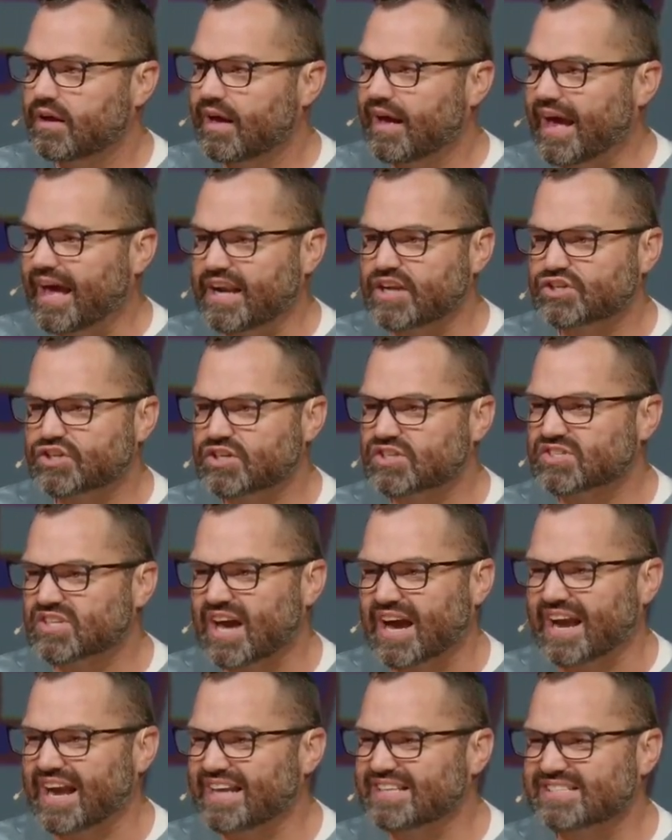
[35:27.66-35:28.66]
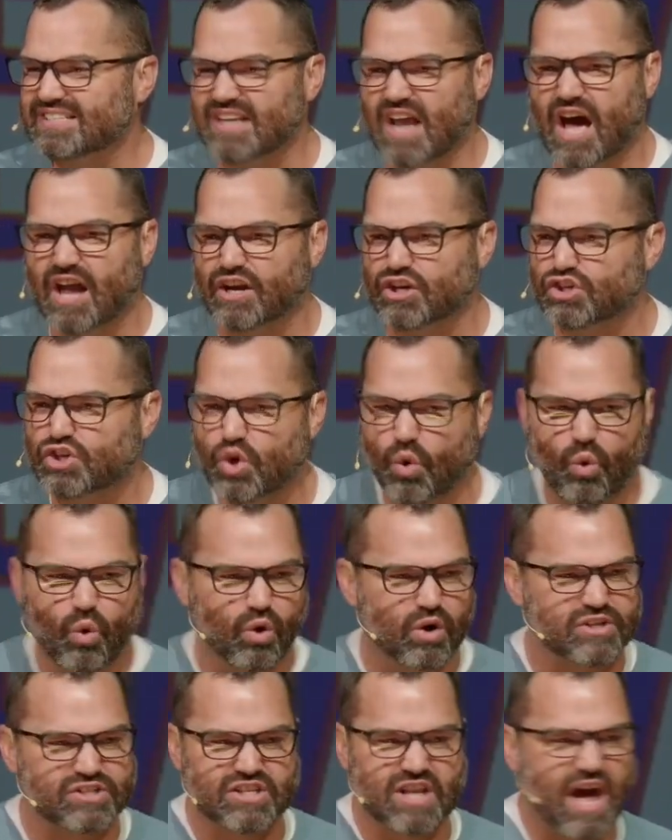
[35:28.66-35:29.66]
And it's just like, it's not a
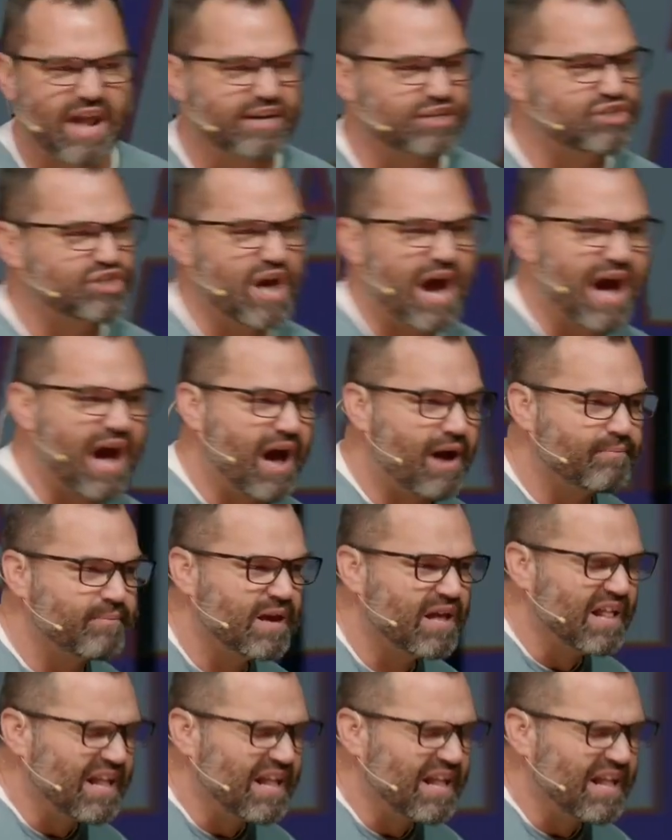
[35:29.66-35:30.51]
chore. It's not a job.